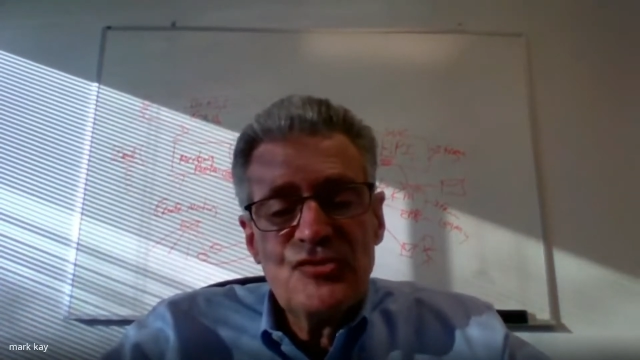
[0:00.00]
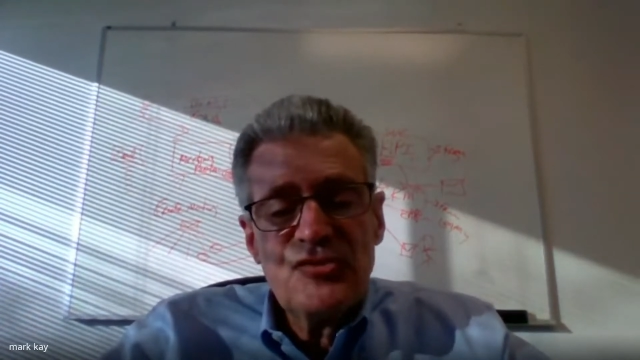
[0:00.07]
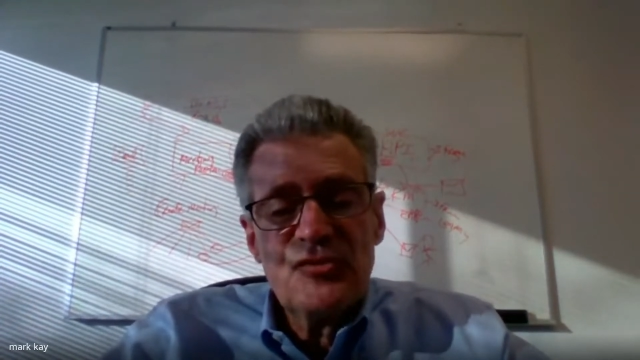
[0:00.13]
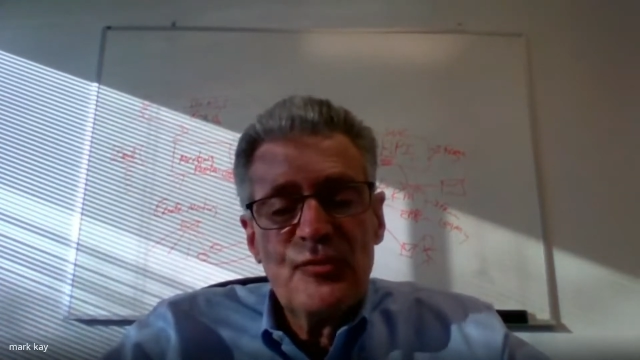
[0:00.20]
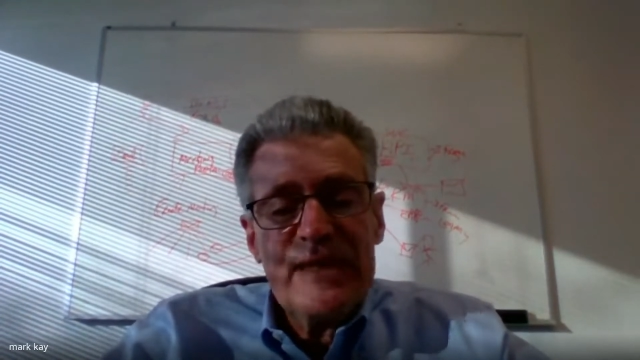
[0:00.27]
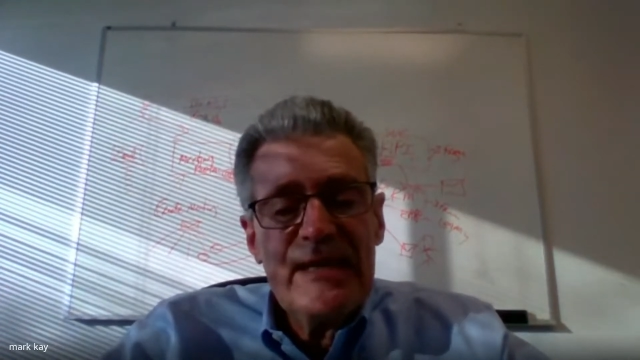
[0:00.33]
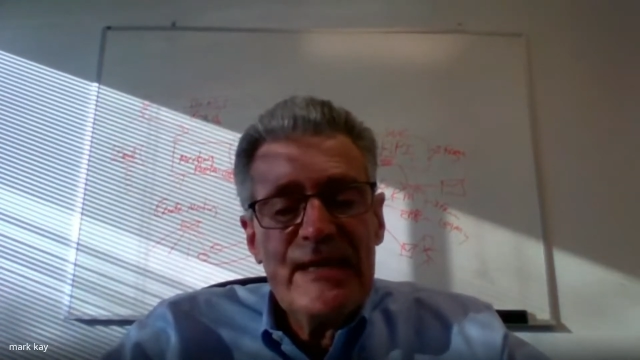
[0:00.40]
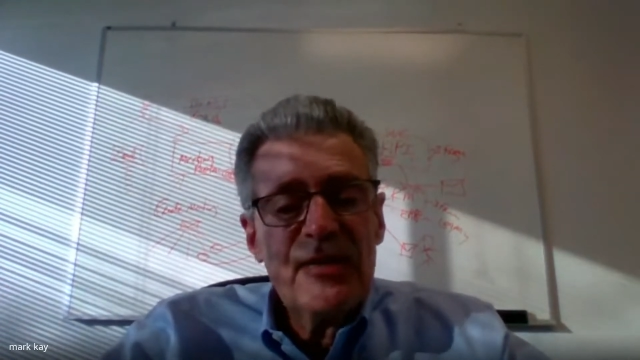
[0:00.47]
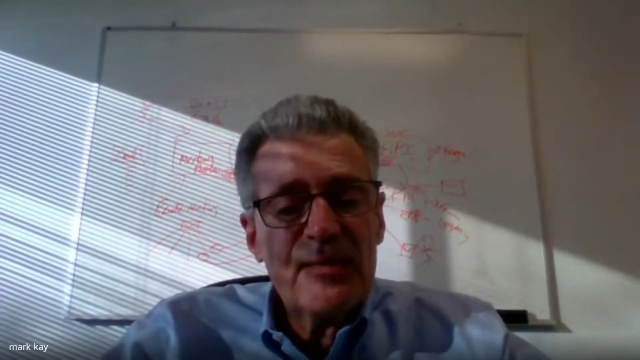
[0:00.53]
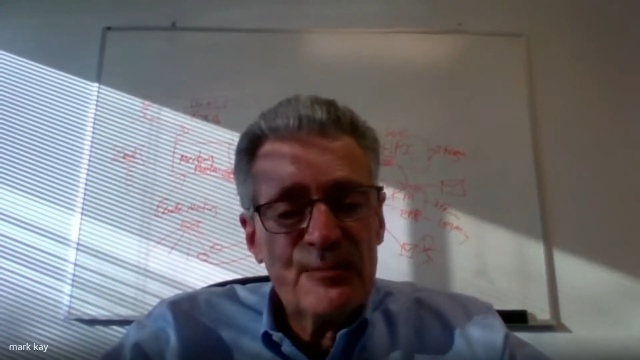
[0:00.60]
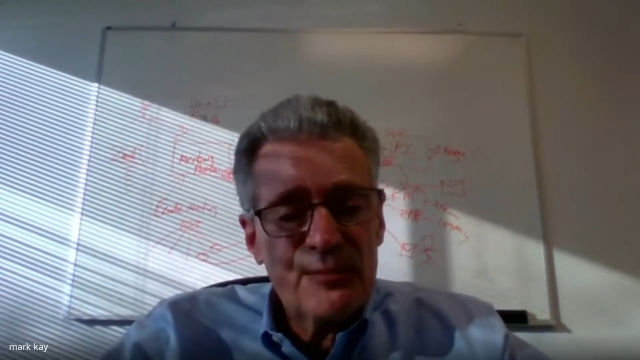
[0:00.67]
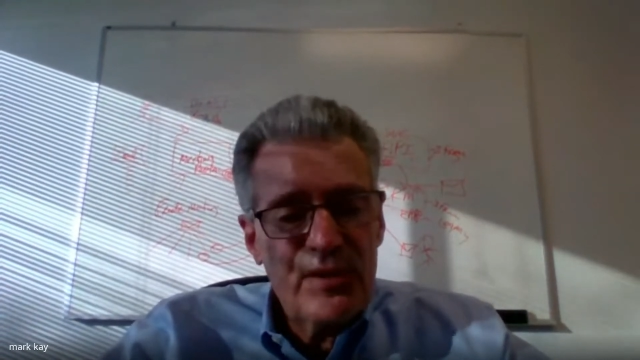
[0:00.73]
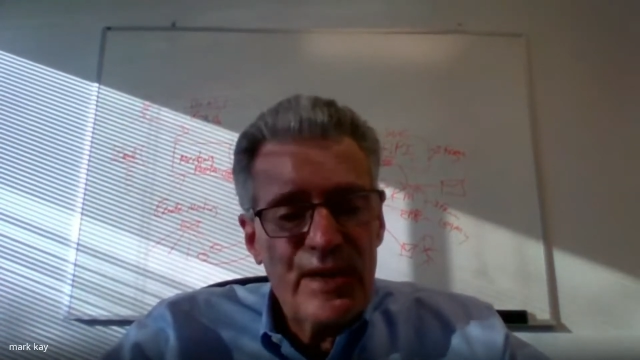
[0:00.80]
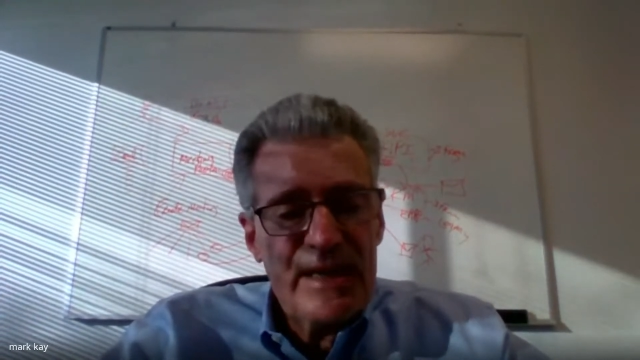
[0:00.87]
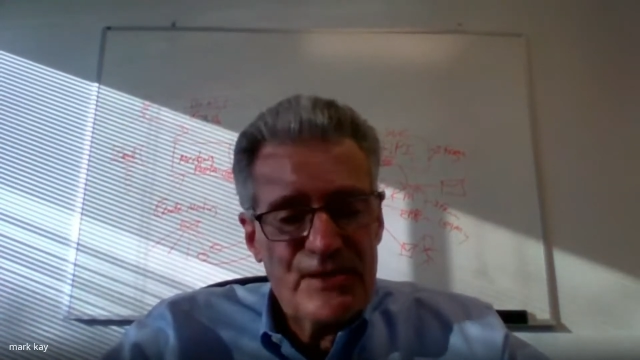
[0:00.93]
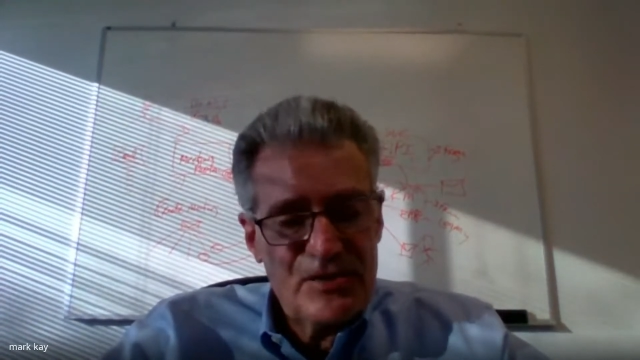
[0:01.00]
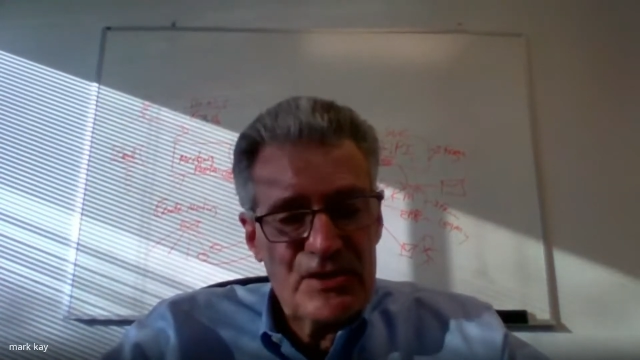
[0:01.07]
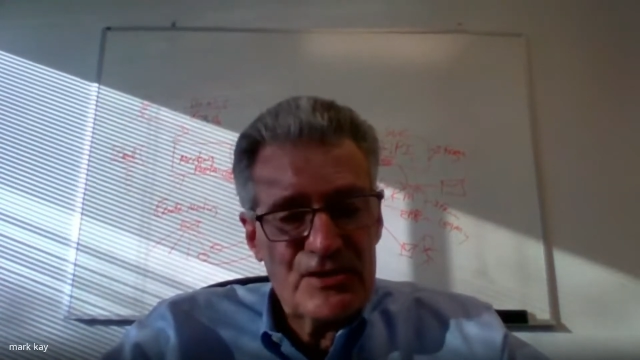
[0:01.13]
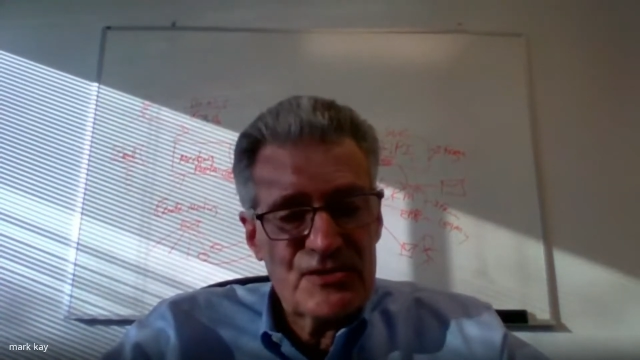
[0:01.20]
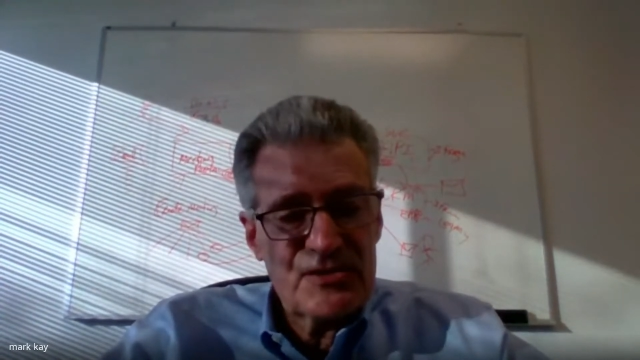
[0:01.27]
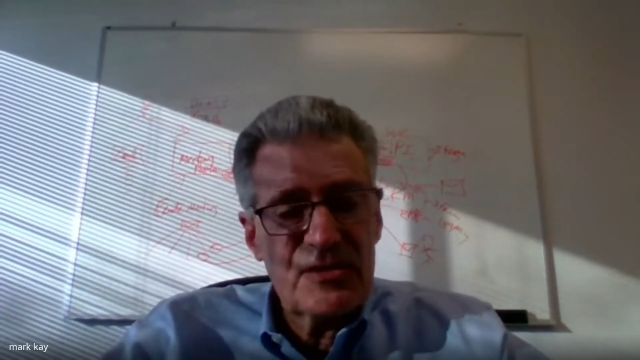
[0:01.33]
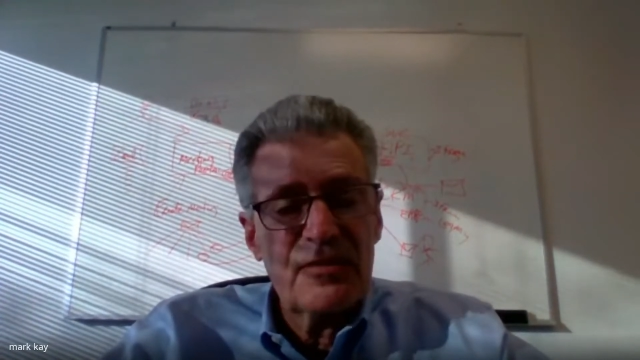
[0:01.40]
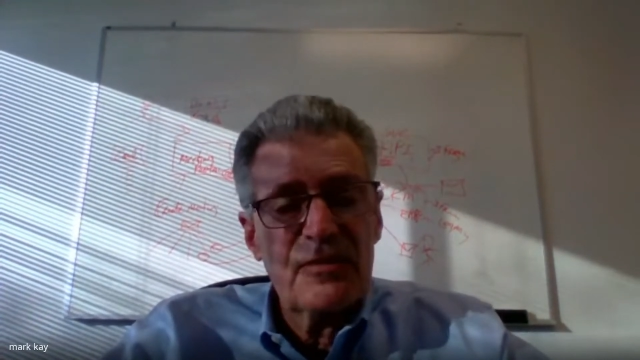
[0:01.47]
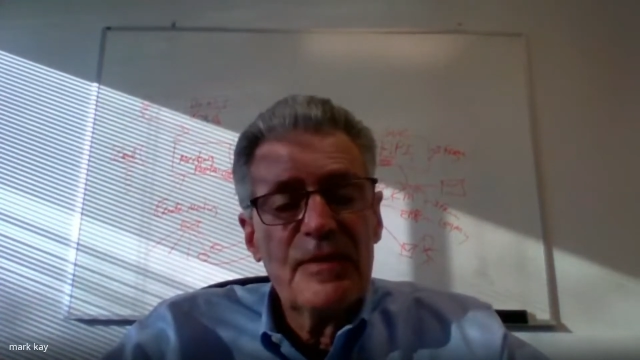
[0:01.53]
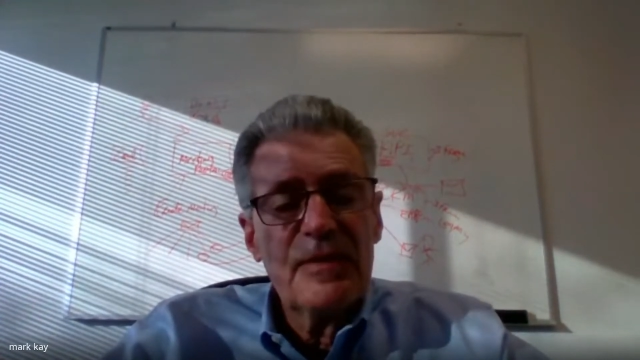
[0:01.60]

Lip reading: you in the process, though.